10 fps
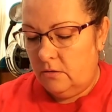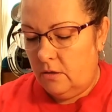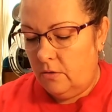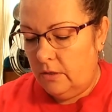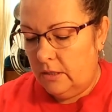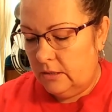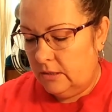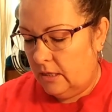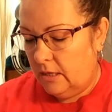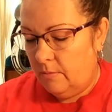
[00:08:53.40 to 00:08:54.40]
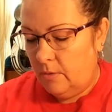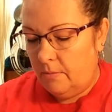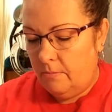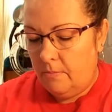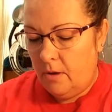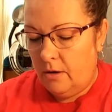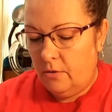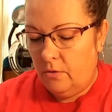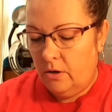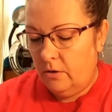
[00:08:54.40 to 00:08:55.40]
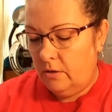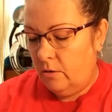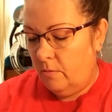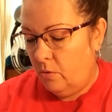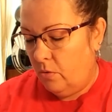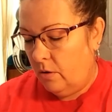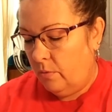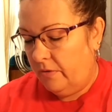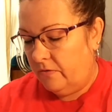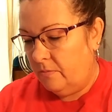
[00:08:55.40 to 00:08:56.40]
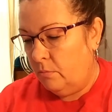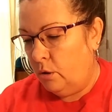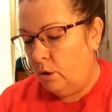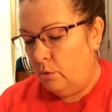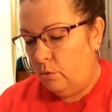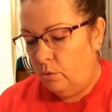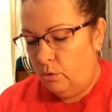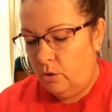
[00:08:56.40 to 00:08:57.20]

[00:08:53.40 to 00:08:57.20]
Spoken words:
So let's see. I'm going to model her a little more with some blue.